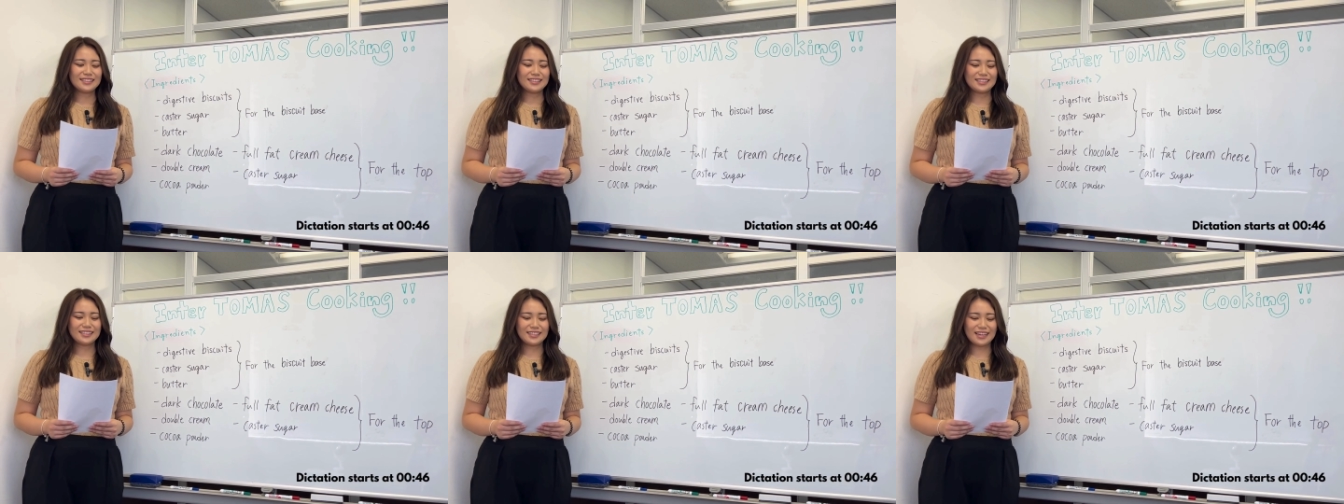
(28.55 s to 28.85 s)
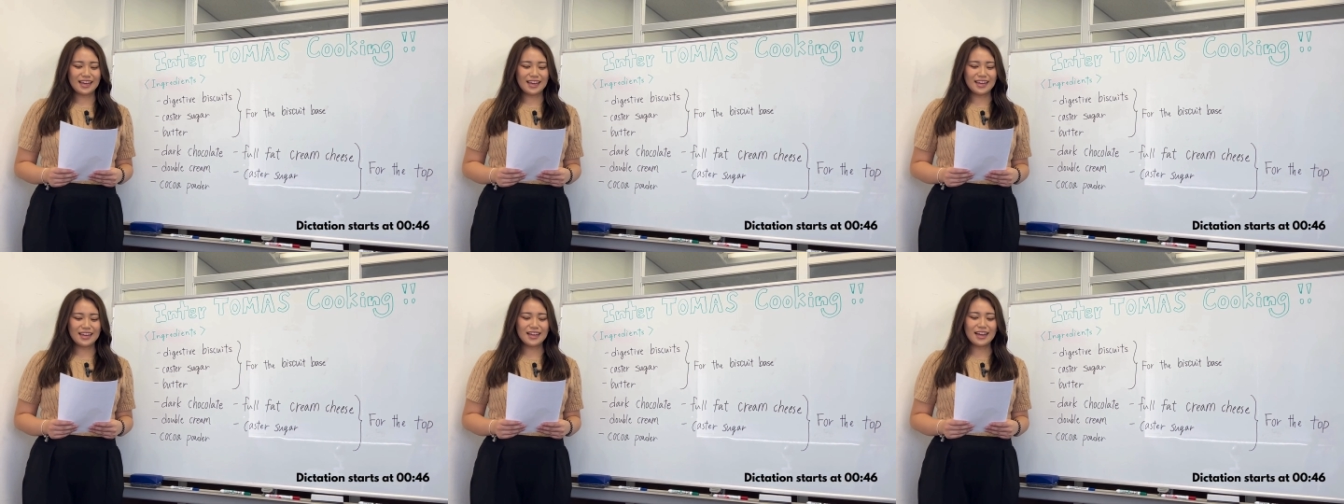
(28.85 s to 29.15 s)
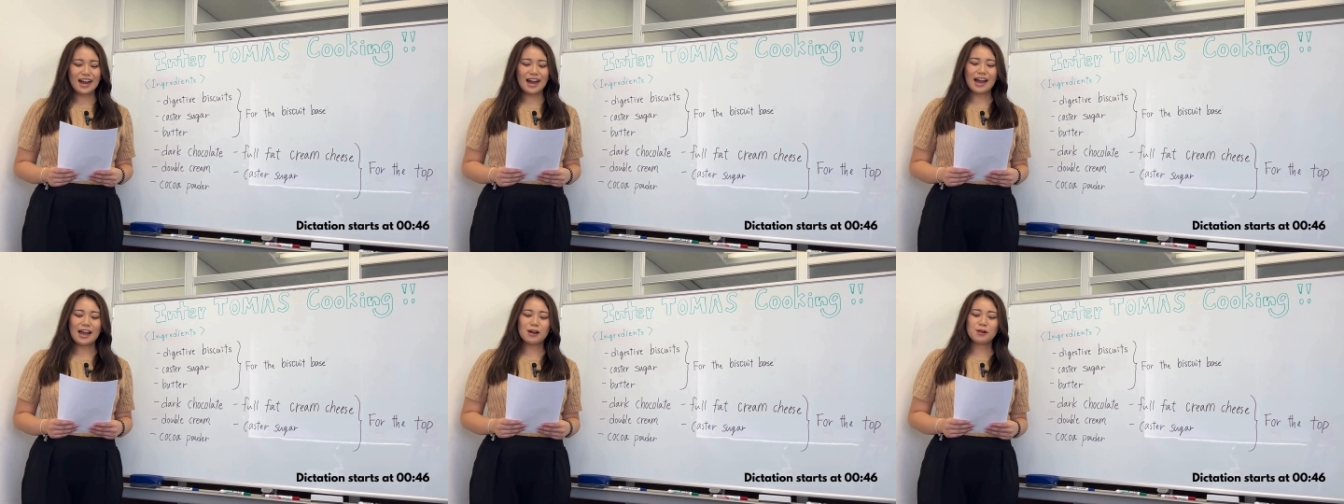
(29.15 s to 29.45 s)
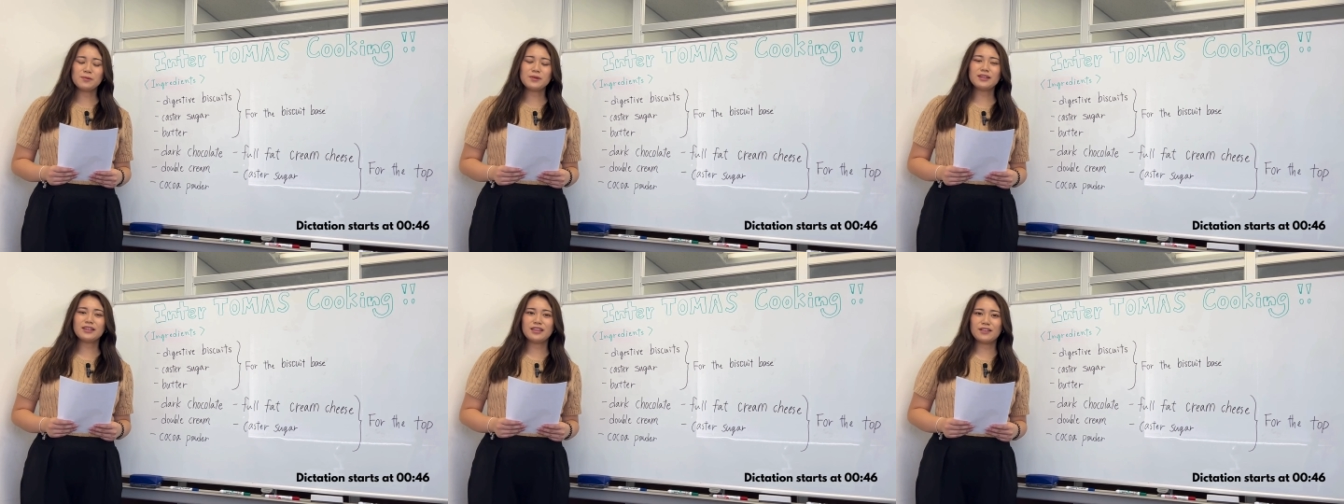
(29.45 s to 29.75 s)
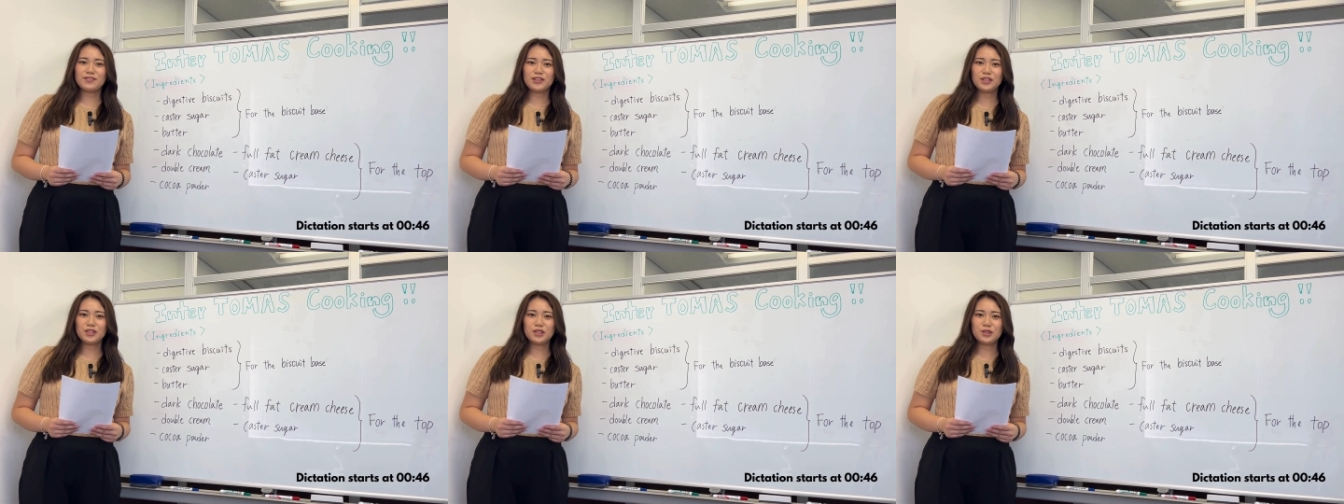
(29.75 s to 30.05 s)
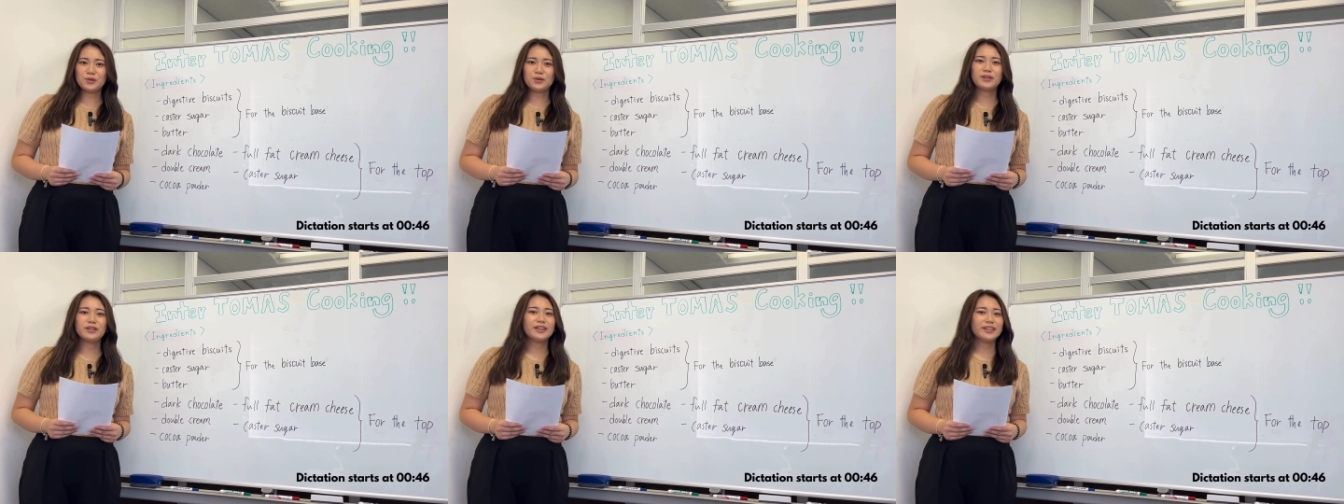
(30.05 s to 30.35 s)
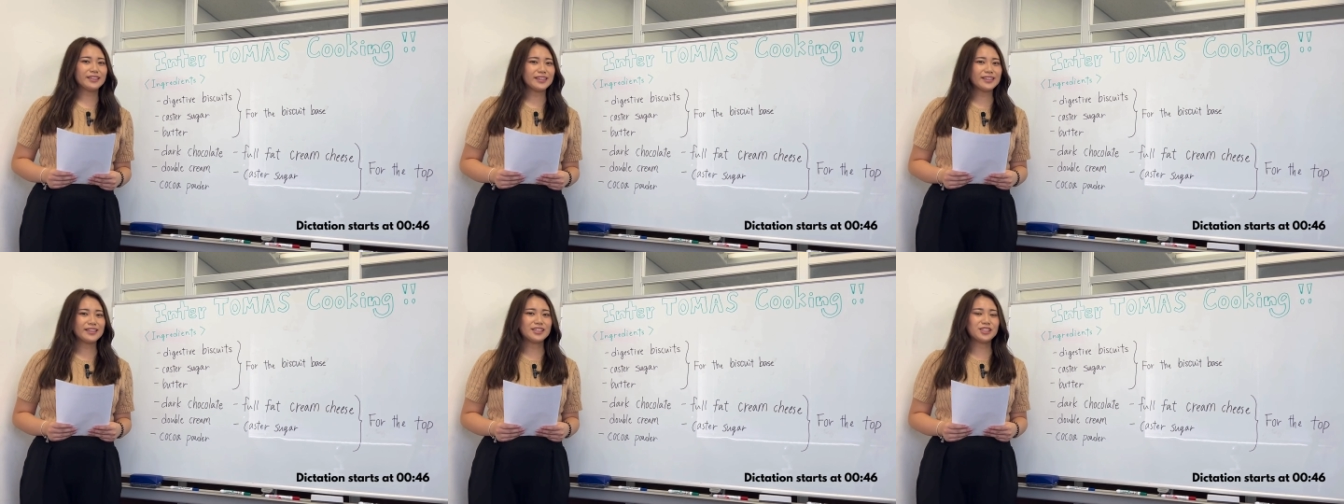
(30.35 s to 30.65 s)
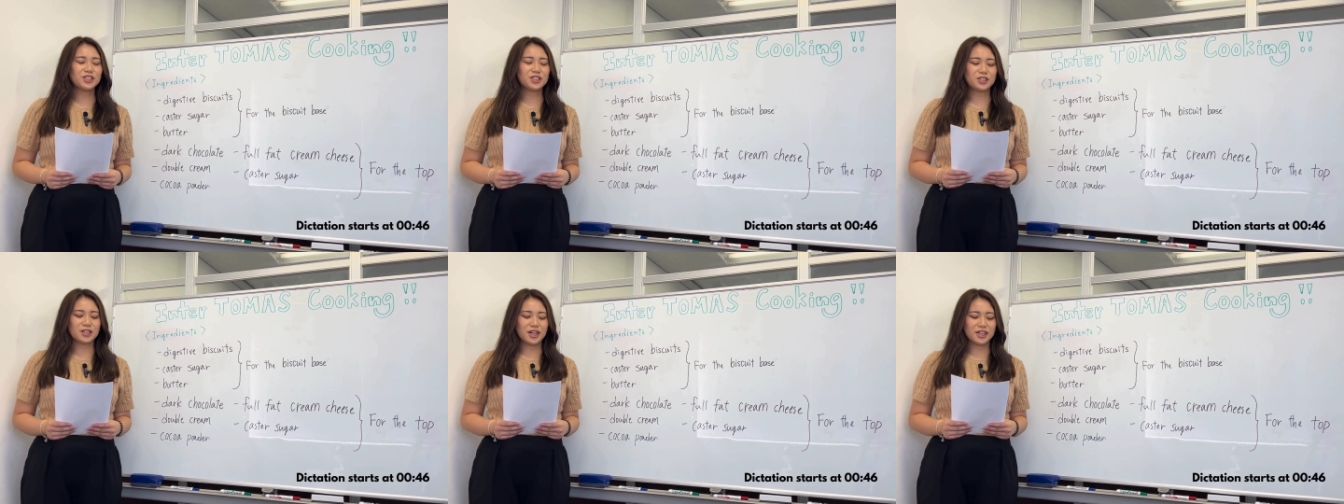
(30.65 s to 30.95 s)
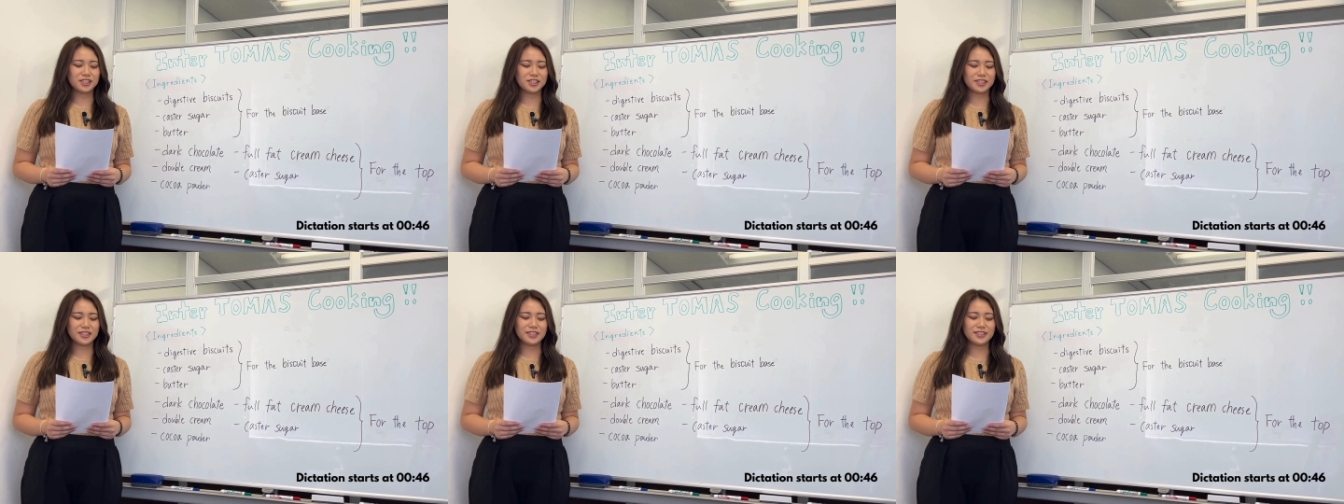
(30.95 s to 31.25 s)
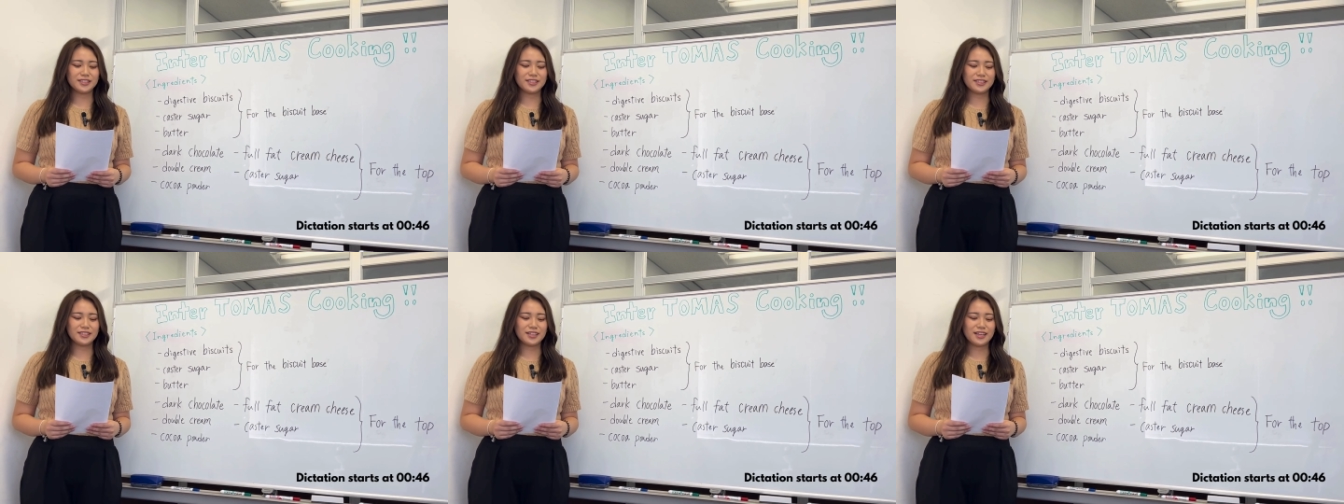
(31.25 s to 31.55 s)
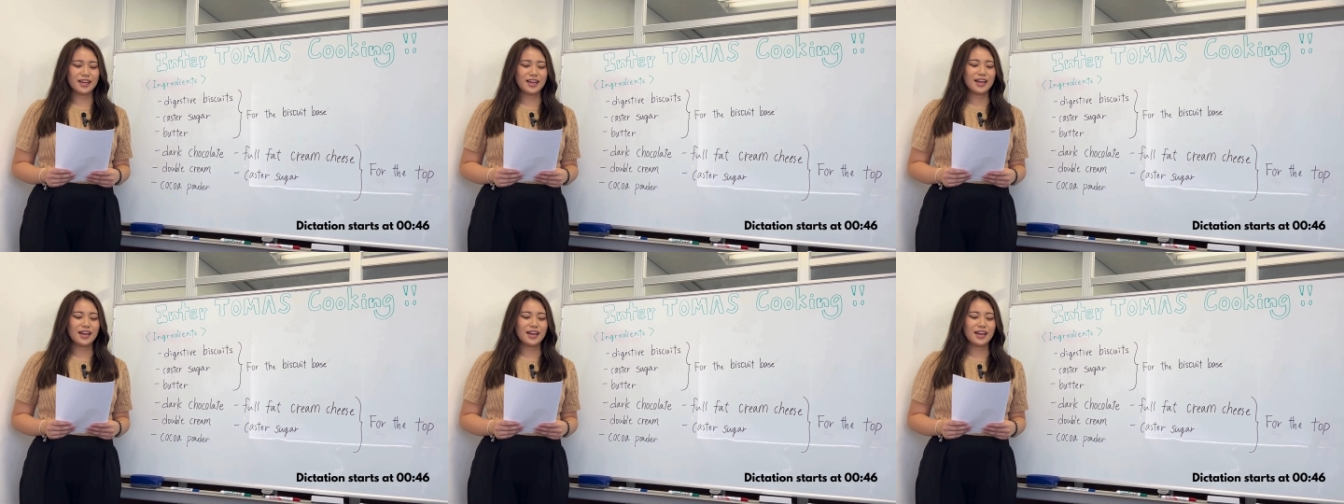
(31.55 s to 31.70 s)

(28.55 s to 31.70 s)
Today, I'll be giving you cooking instructions.